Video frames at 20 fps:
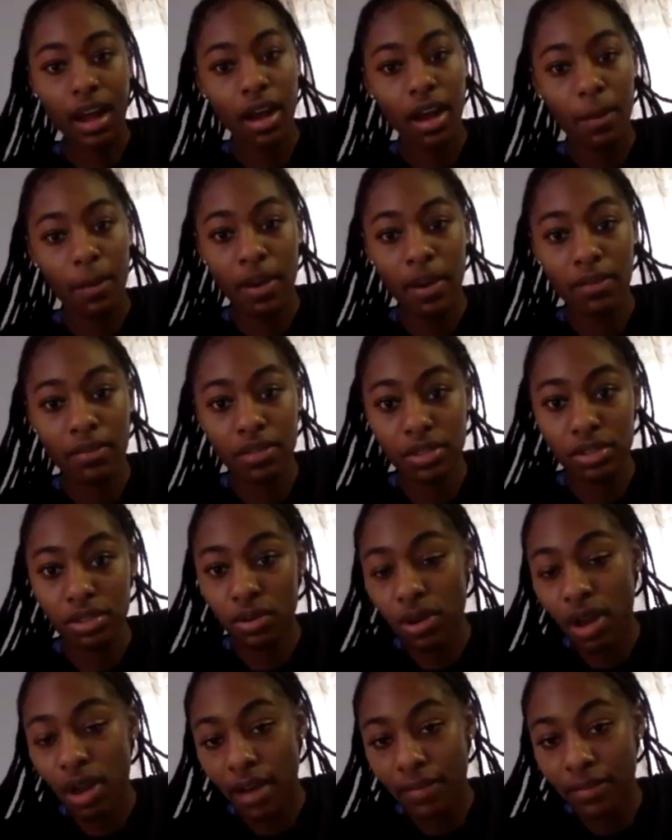every
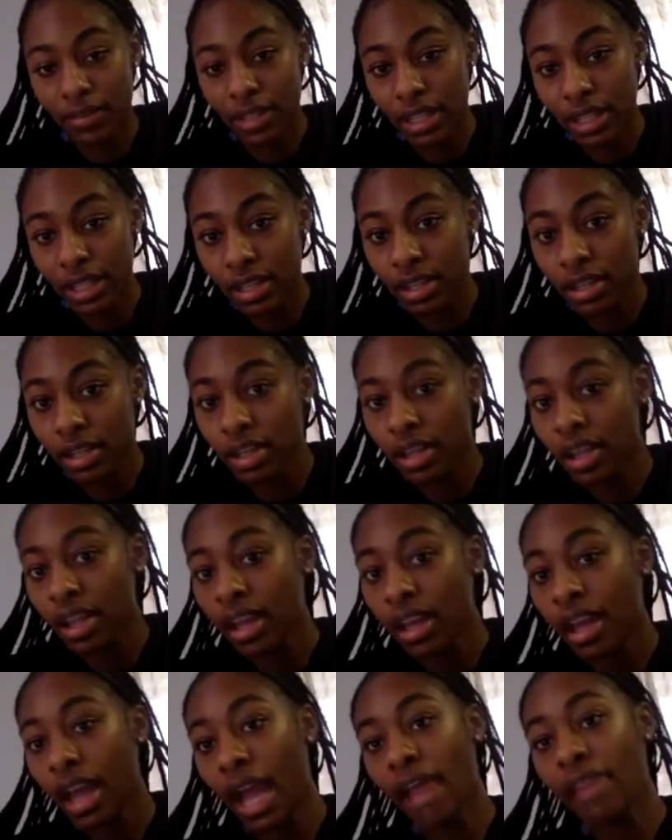so often,
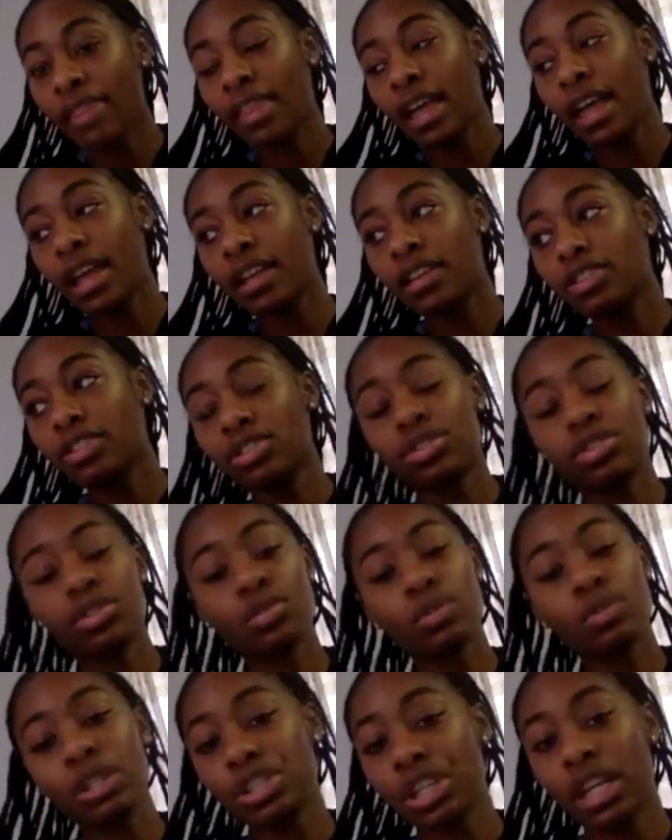and then just
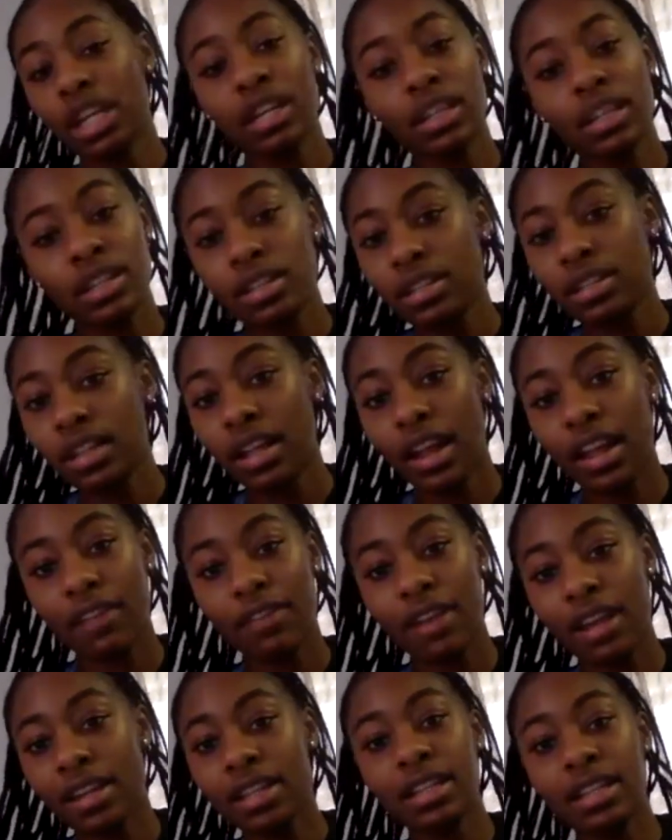switch it. Like if
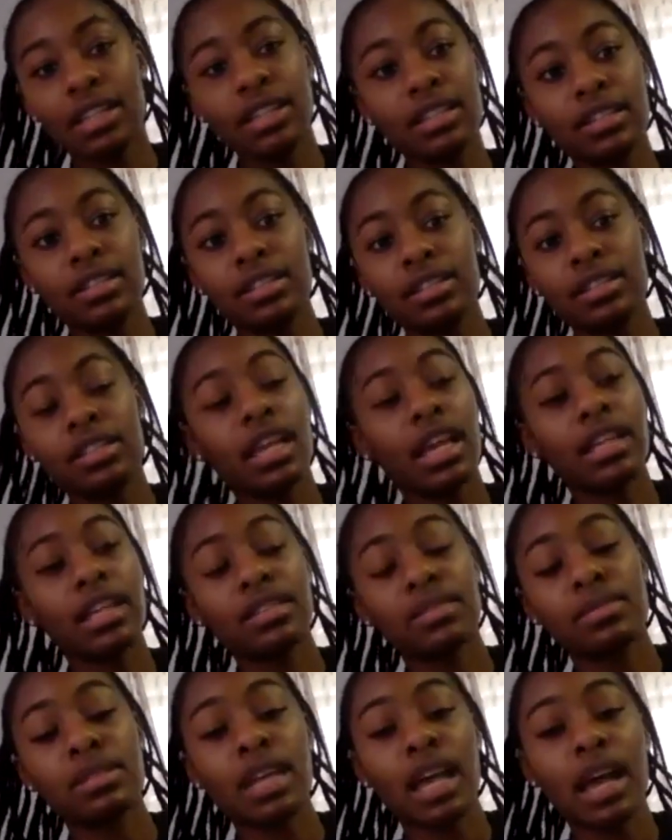I need to take
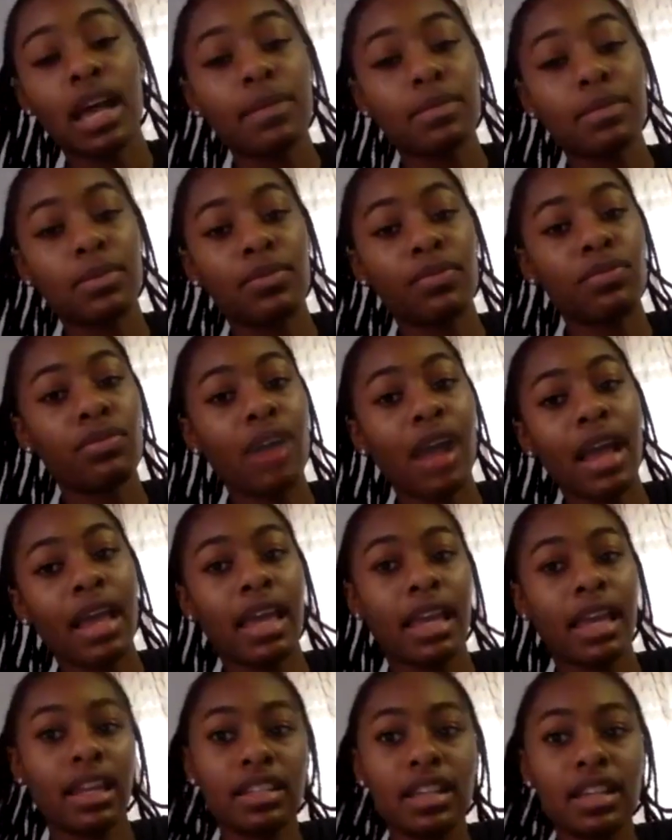some time before I
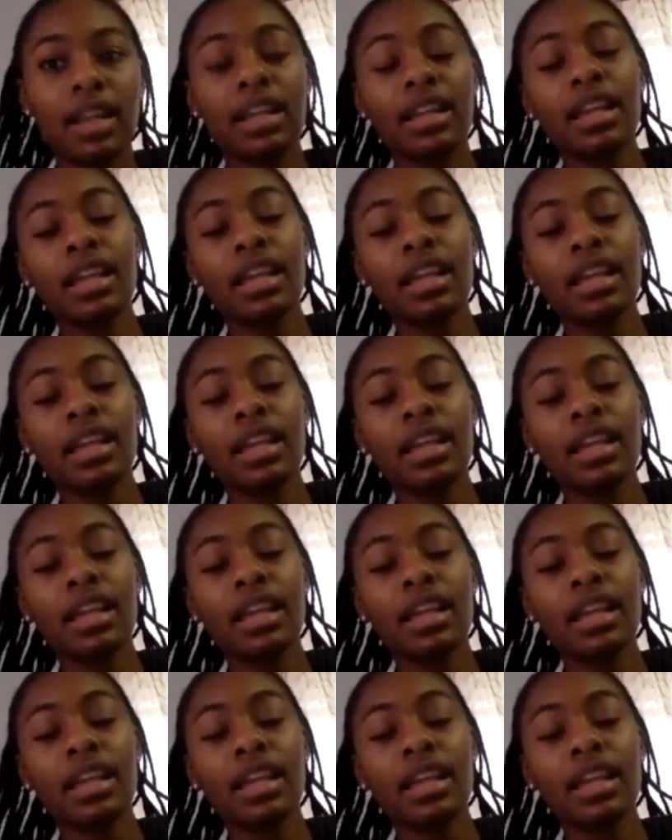get it done again,